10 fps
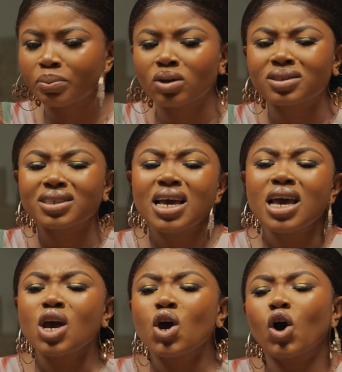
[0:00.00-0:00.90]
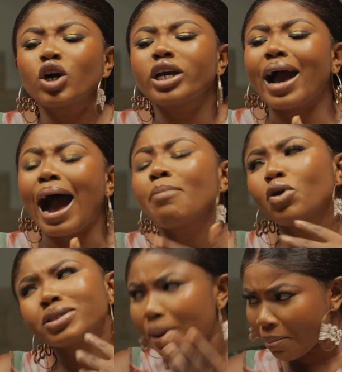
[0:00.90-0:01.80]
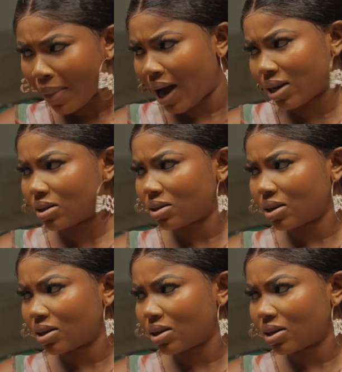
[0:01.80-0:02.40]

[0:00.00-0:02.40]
But I'm not a man.